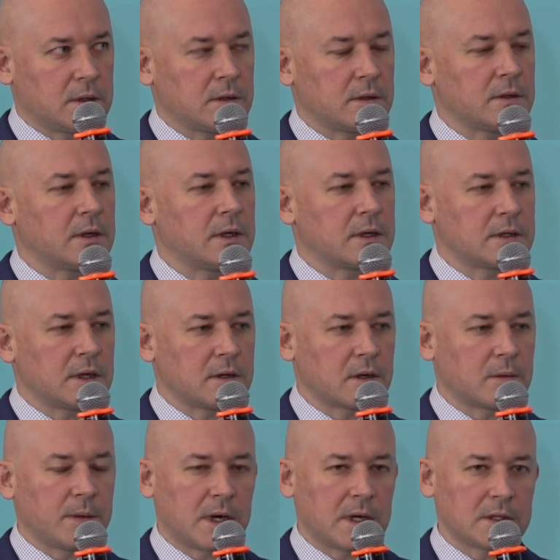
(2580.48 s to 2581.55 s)
the
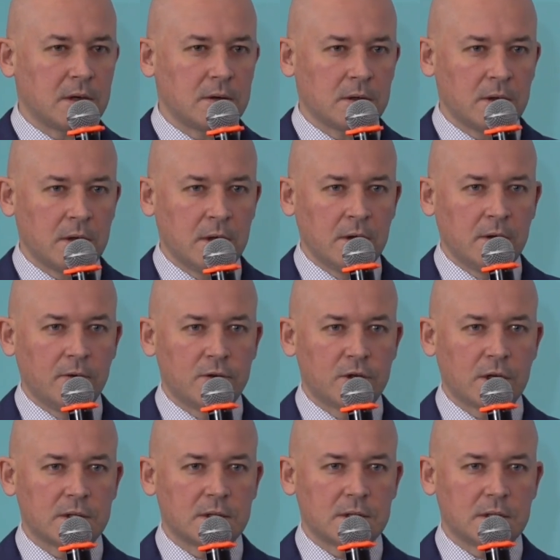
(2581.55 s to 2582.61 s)
products that can be
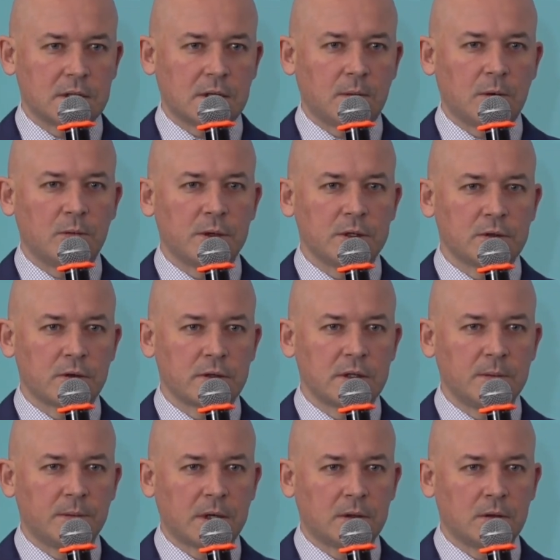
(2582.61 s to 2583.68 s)
done, that
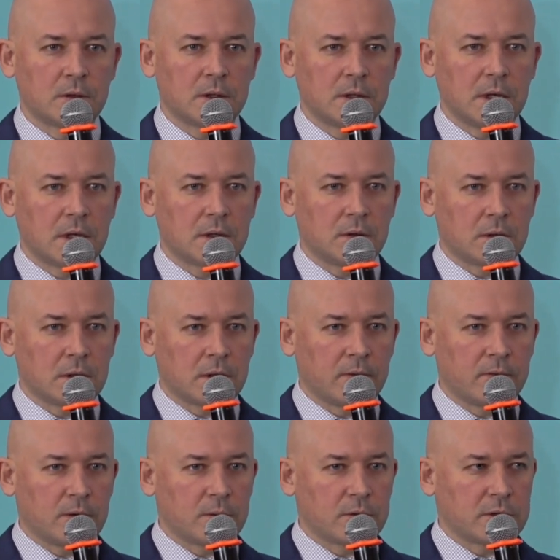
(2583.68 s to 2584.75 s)
can
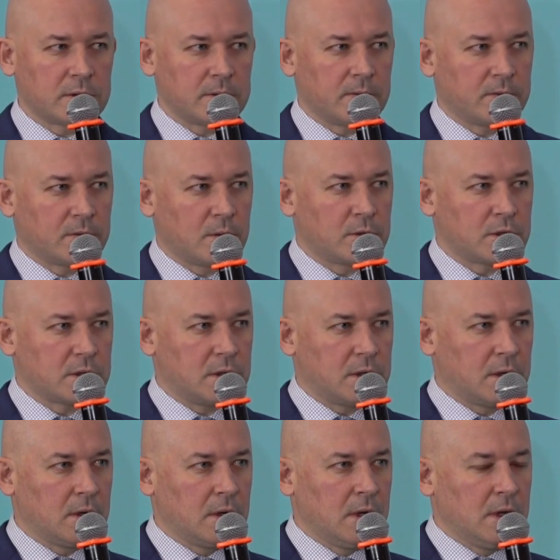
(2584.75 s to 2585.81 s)
do this.
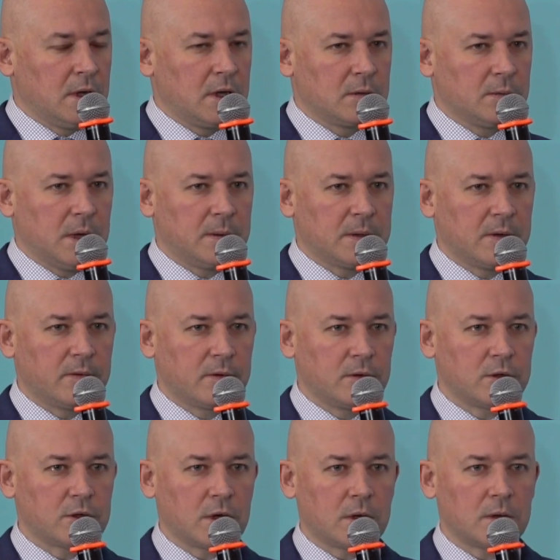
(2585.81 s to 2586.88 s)
Alexander has
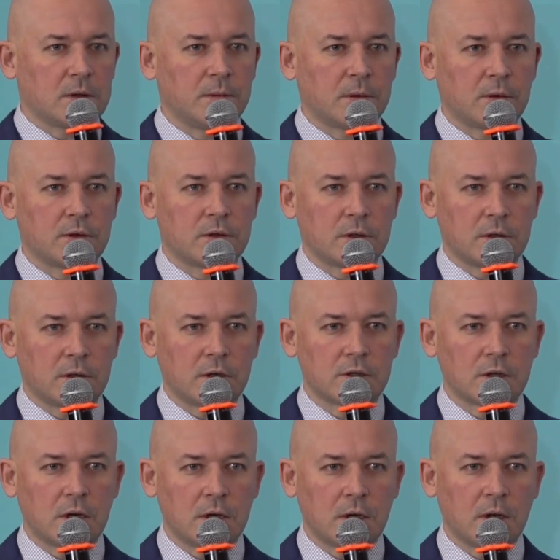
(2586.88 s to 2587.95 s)
shown this.
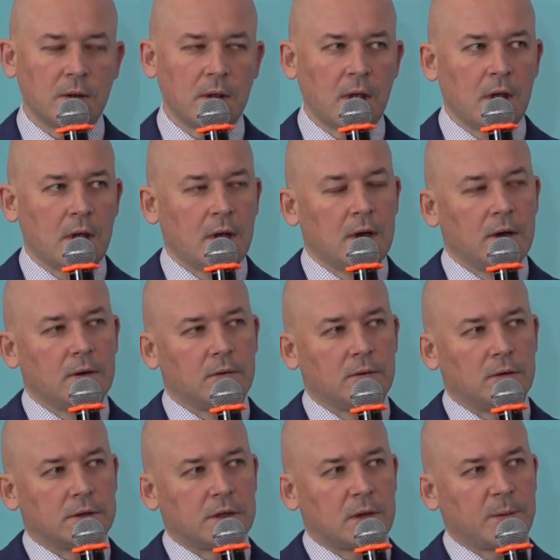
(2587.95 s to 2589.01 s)
This is outsourced,
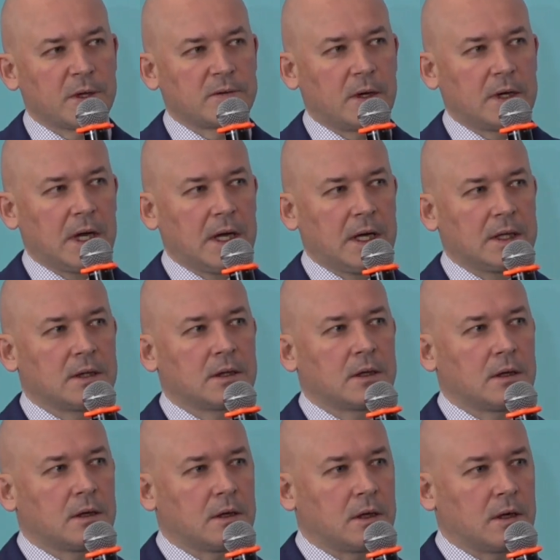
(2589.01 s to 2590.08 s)
open
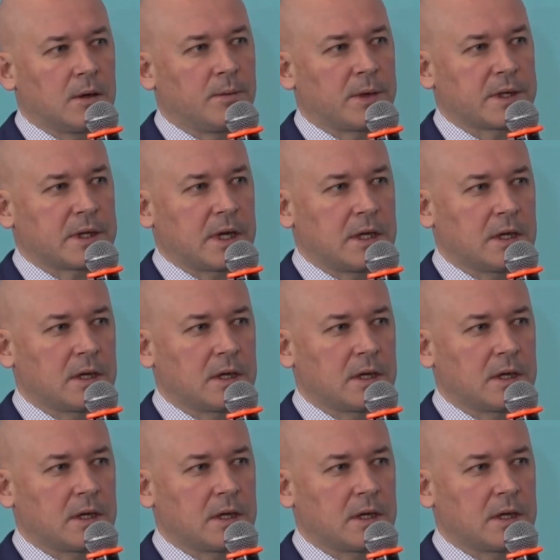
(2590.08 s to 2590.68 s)
source products,